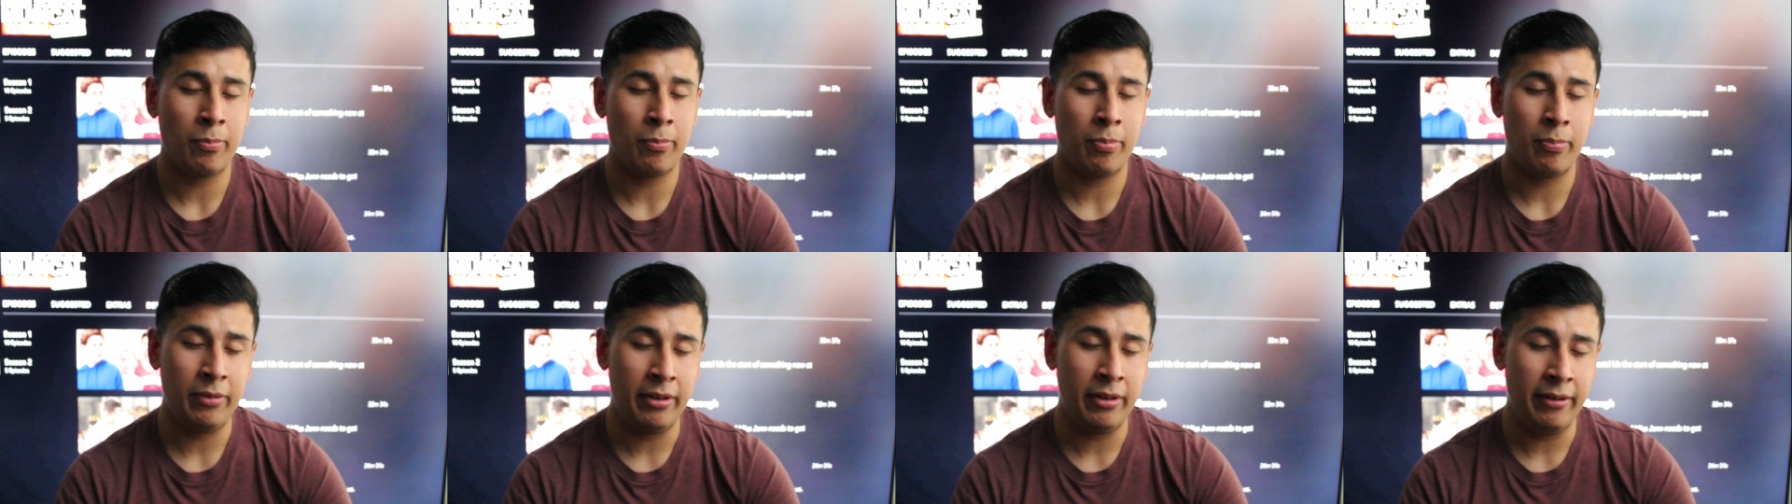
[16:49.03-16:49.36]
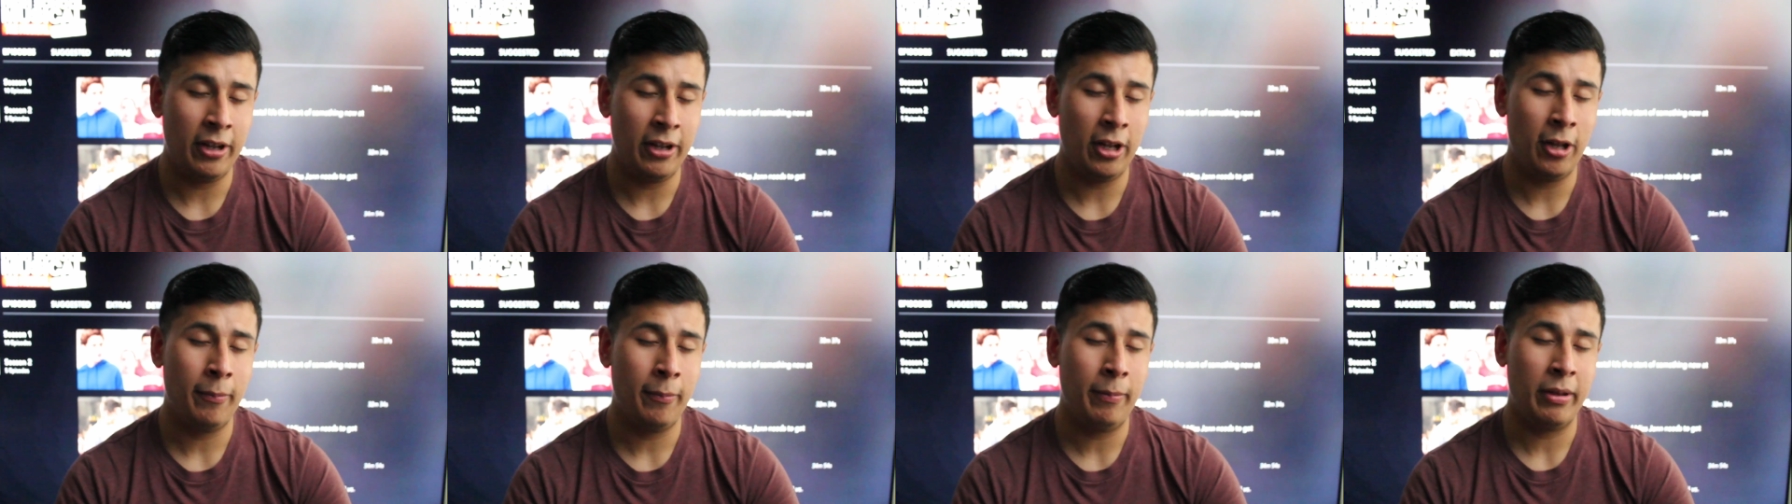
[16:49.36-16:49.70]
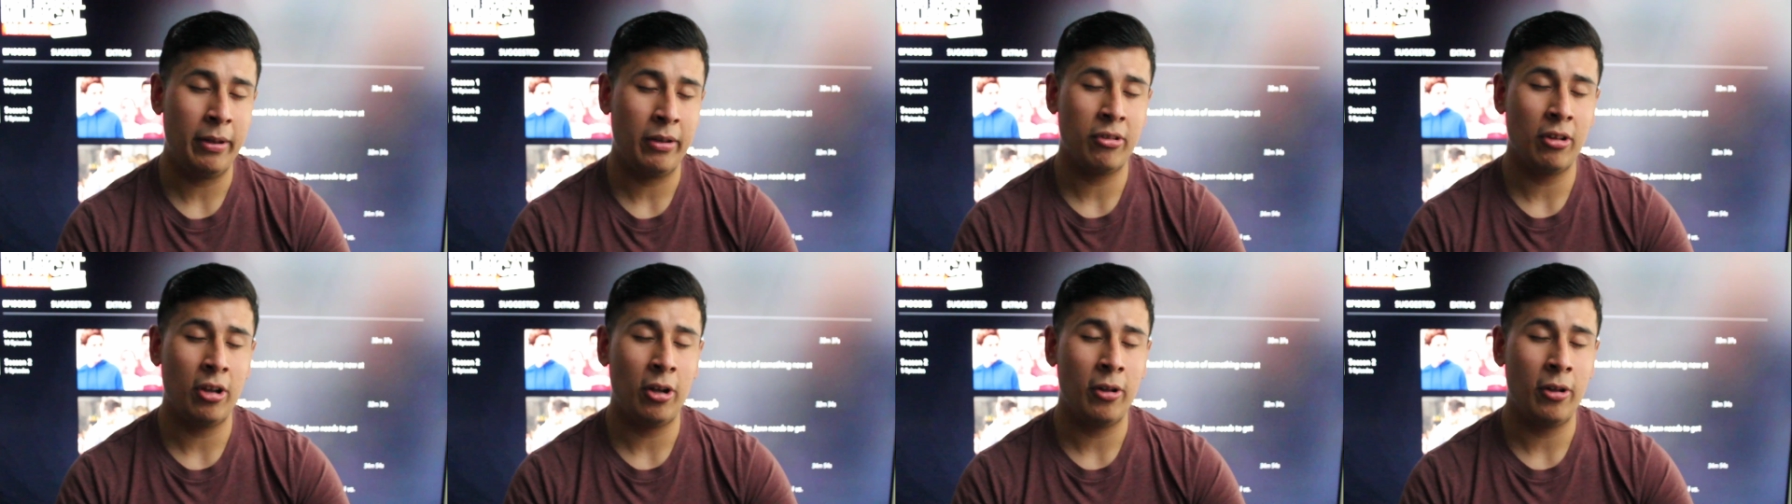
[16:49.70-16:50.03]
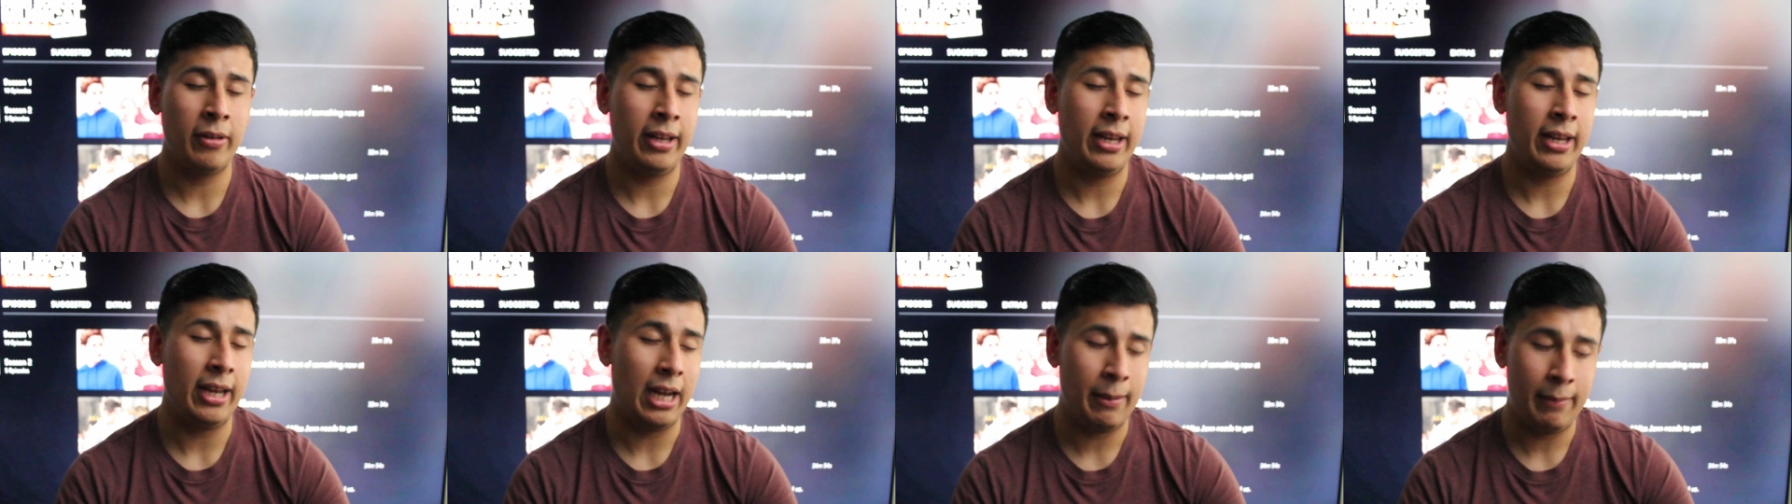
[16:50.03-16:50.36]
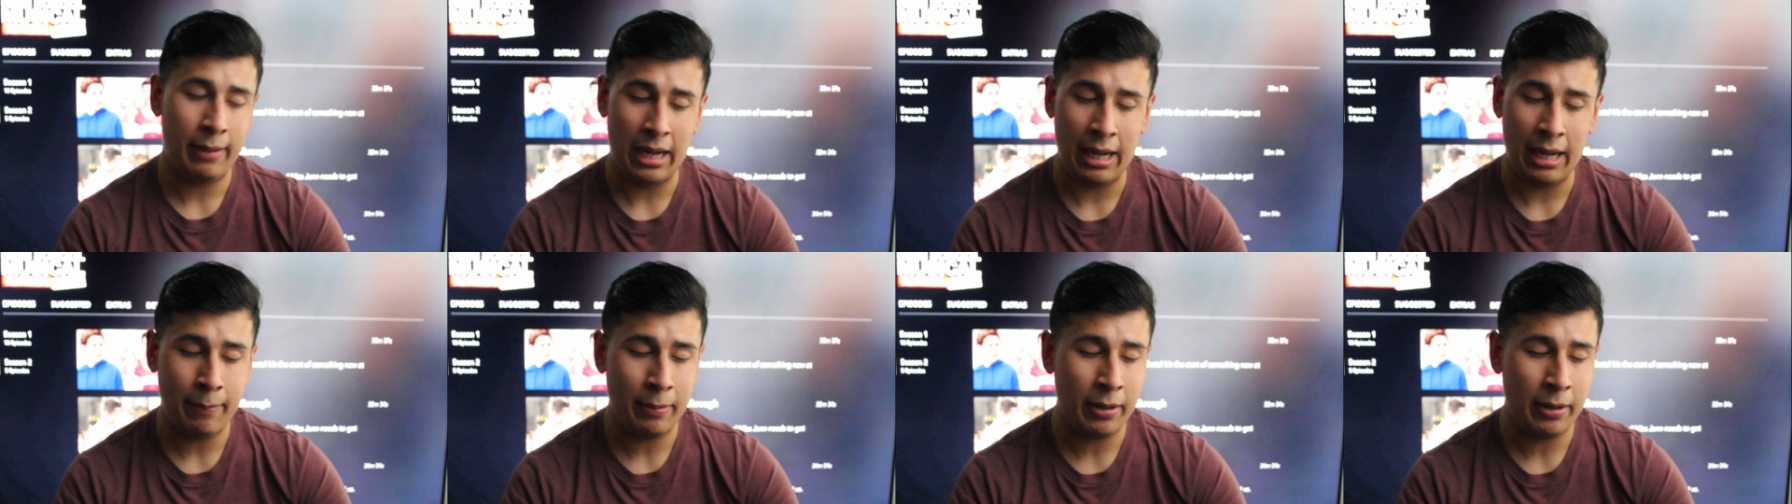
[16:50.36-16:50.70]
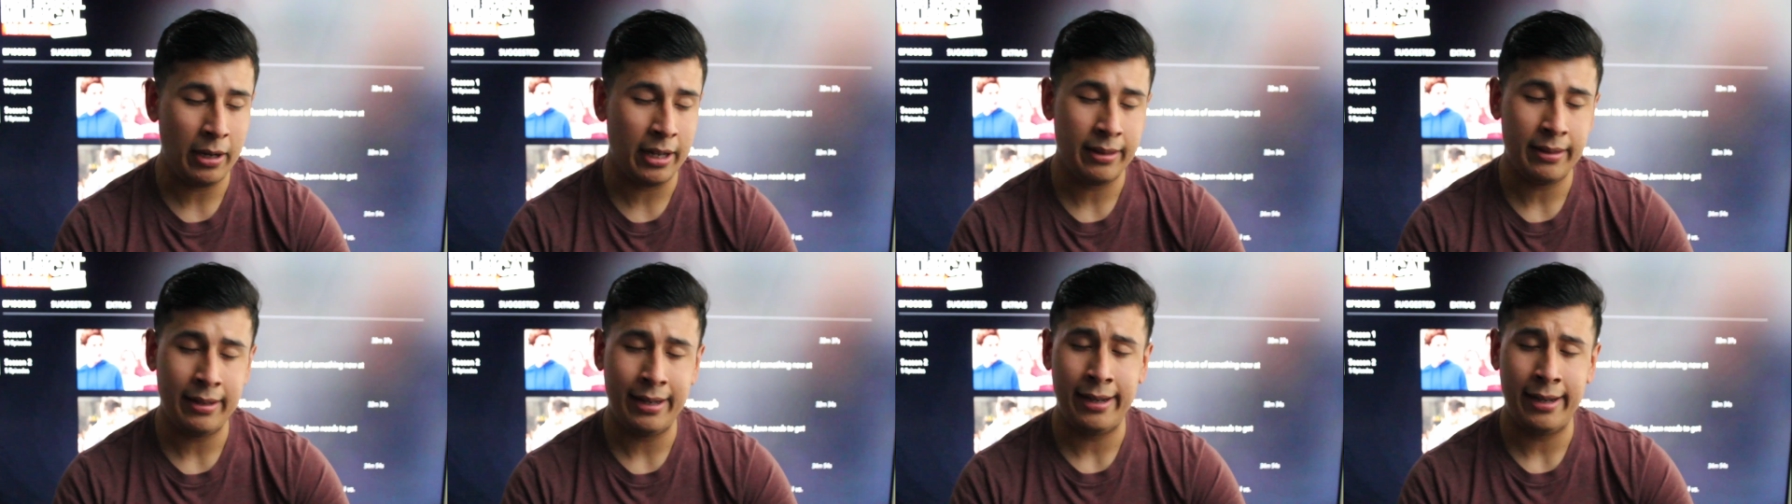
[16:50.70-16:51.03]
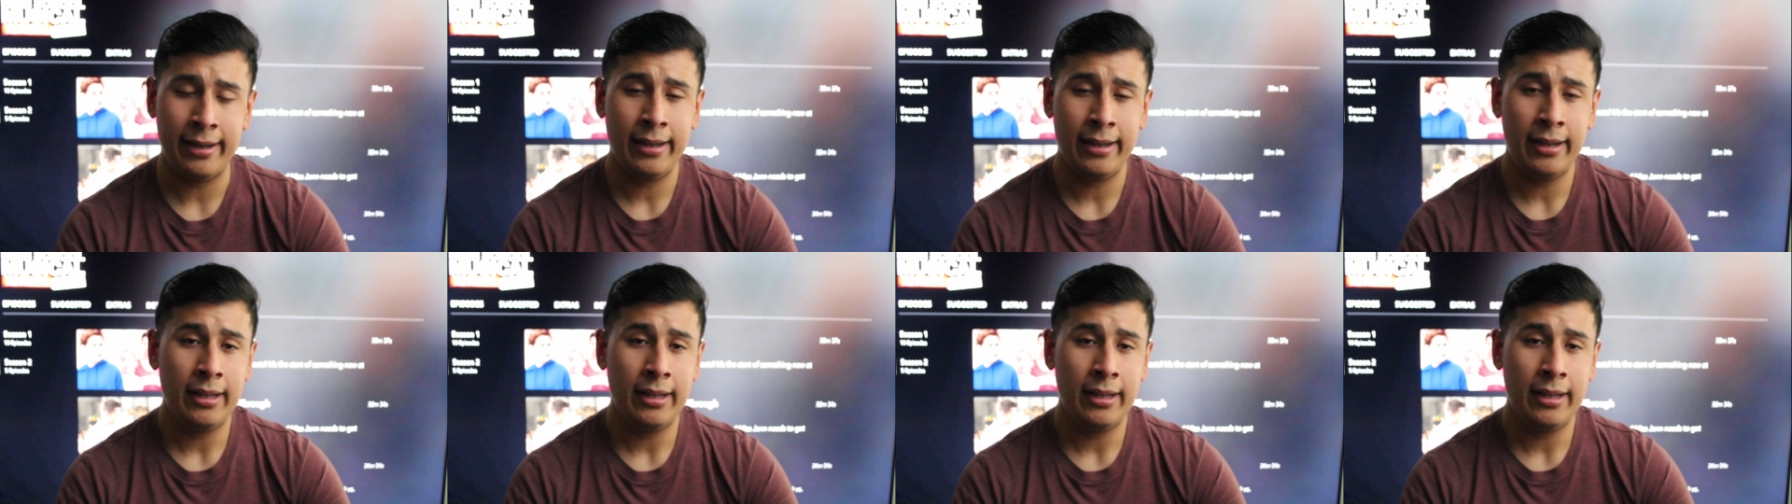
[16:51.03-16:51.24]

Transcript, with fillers: developing slowly. I'm happy on that.